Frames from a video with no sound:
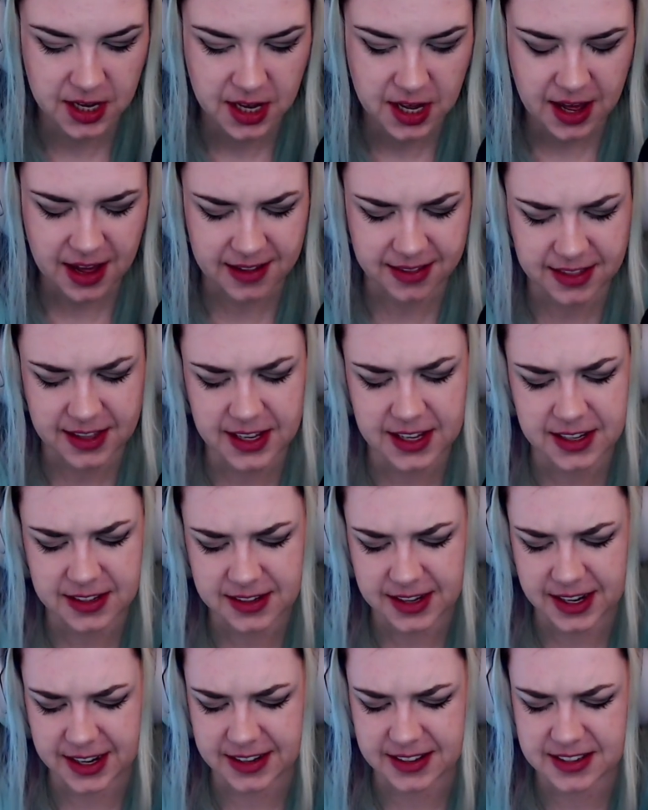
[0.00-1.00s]
I think
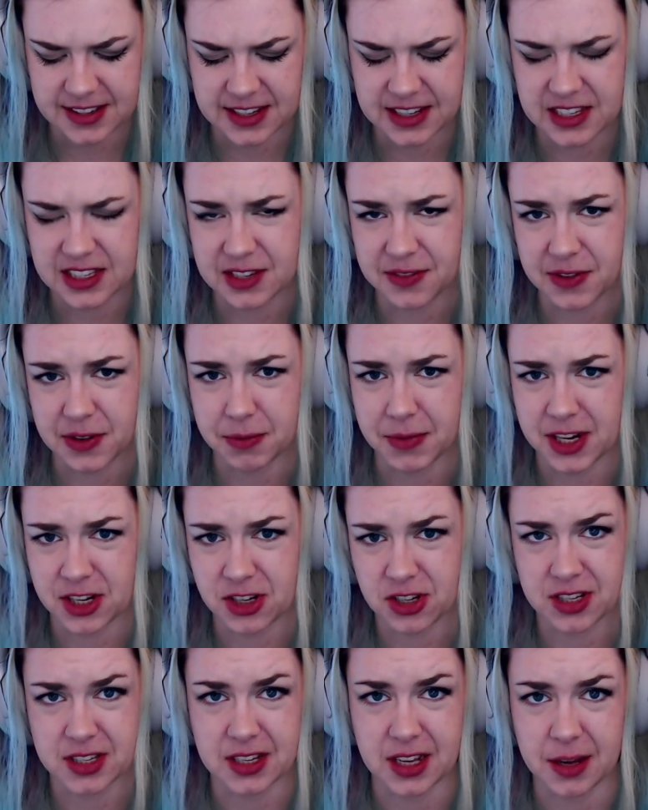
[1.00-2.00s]
it like sees if it
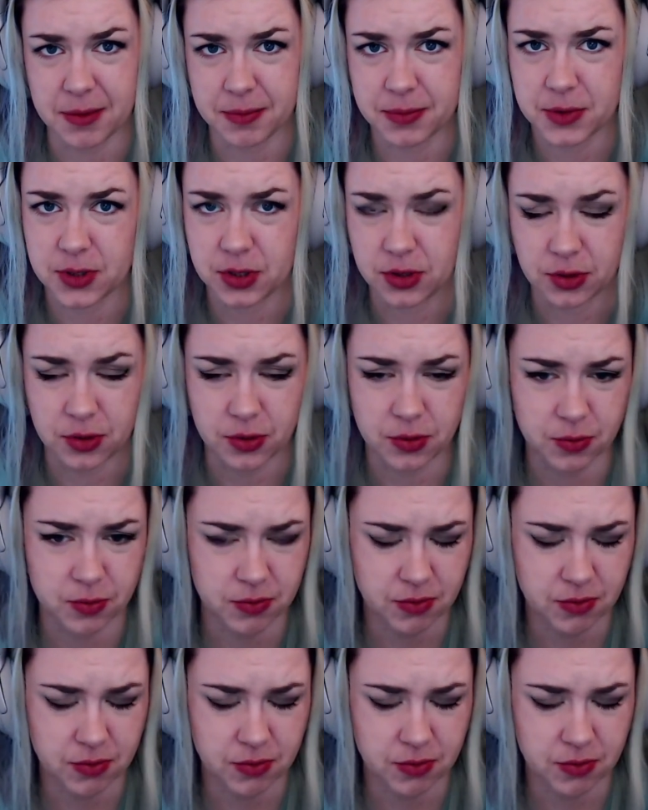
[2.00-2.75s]
matches up to